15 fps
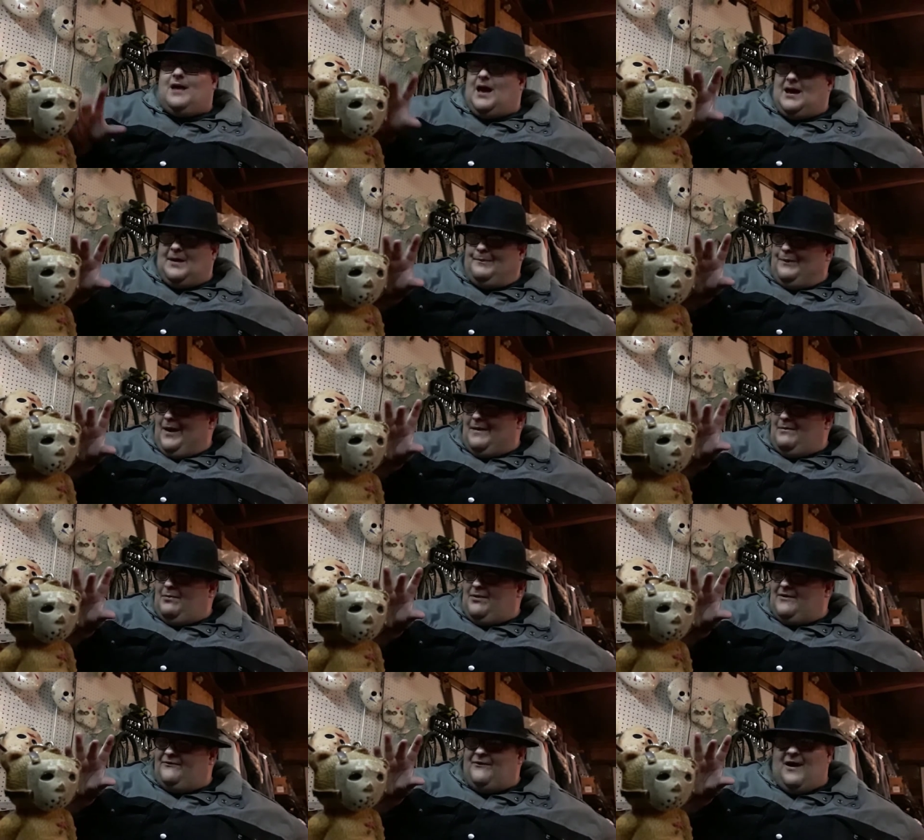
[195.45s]
I could
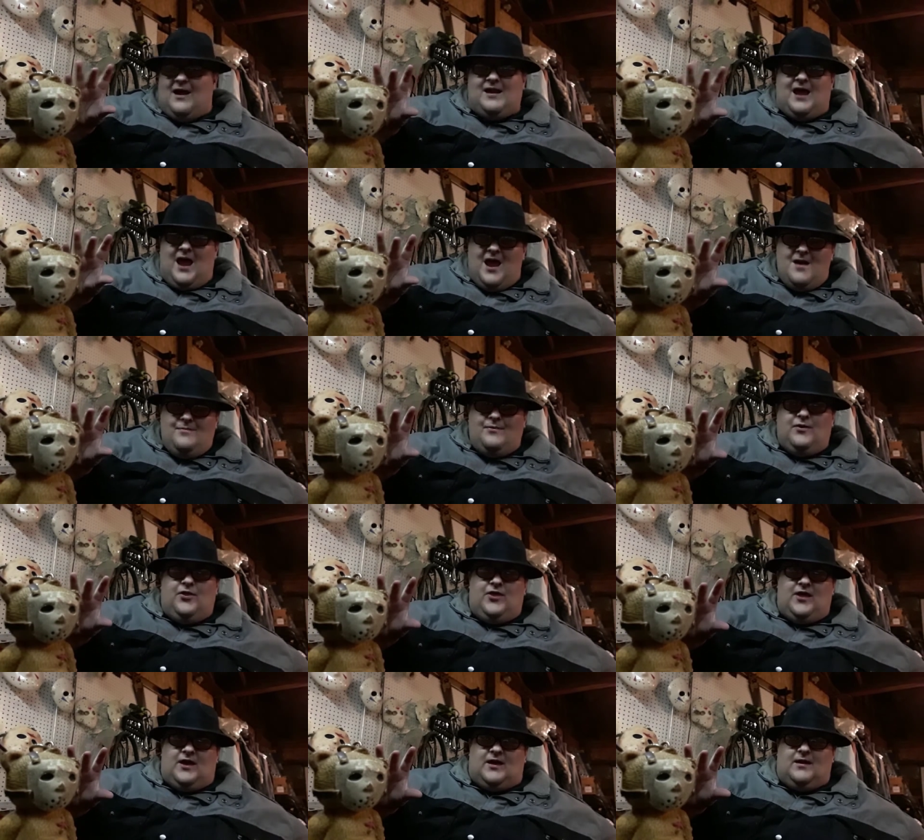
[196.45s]
probably find
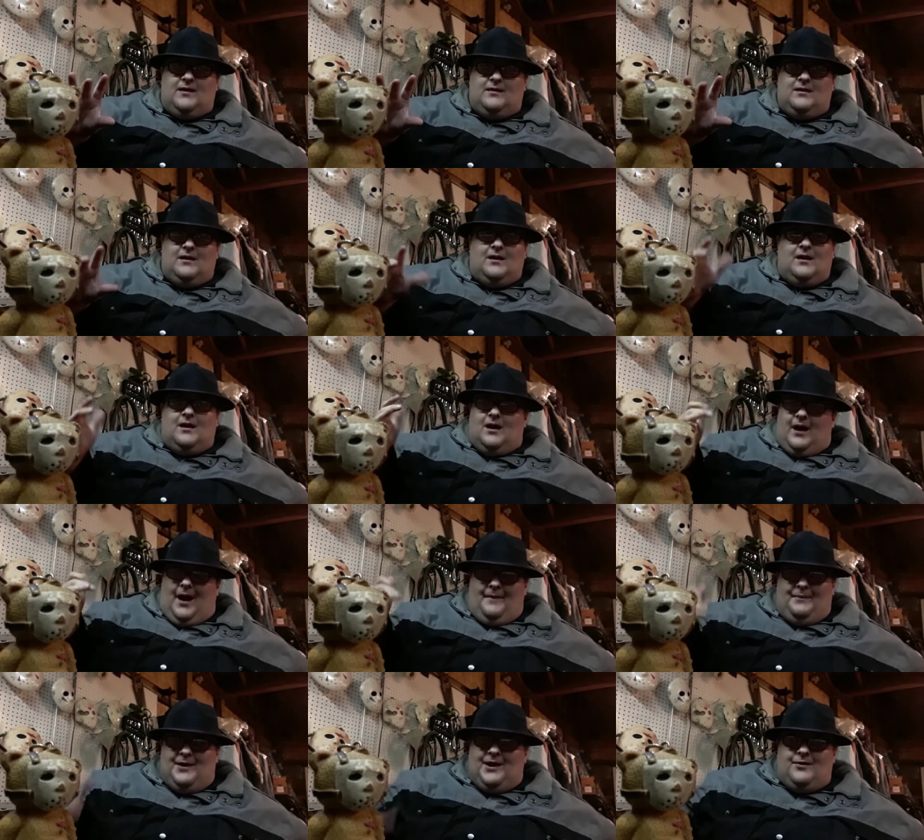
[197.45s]
everything.
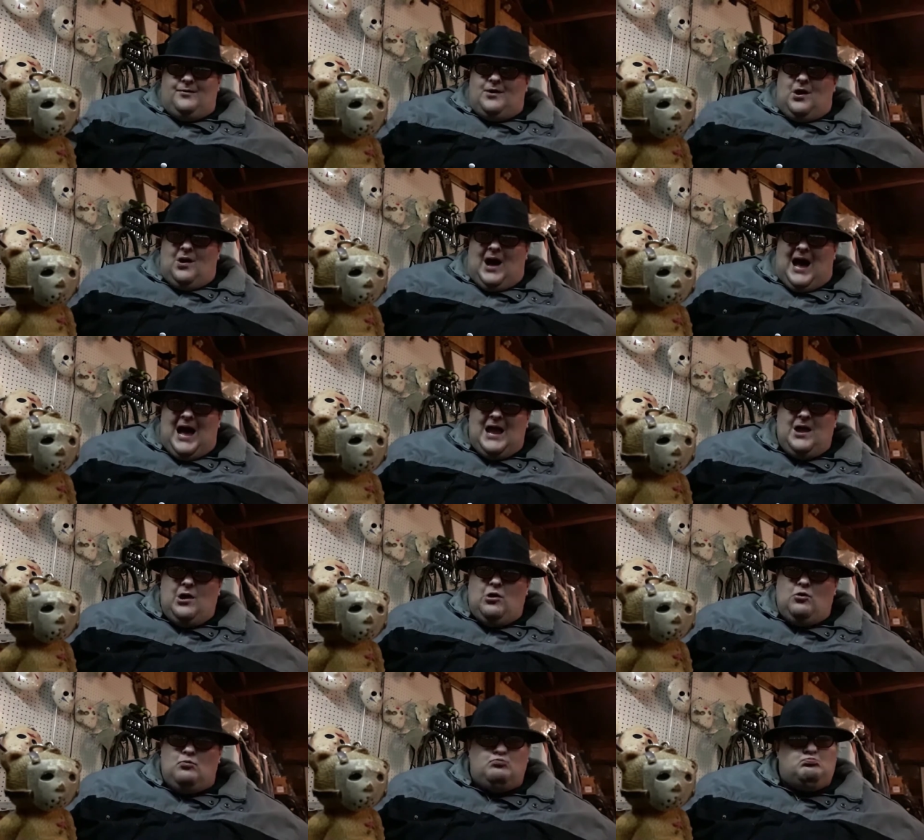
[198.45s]
Up here in
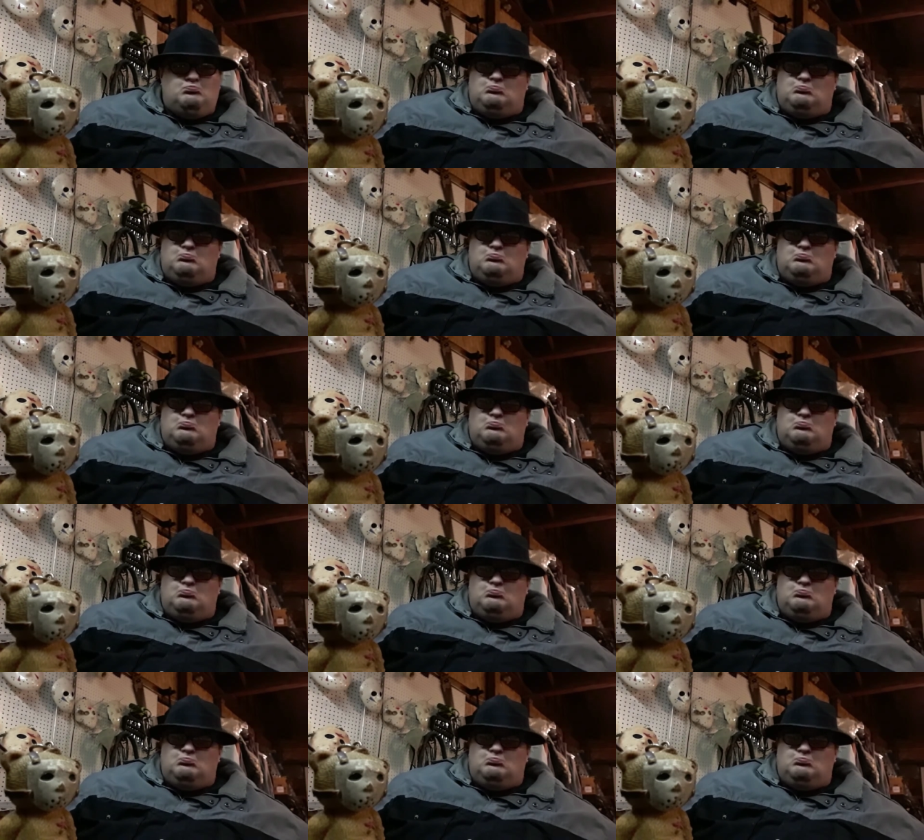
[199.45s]
Ohio?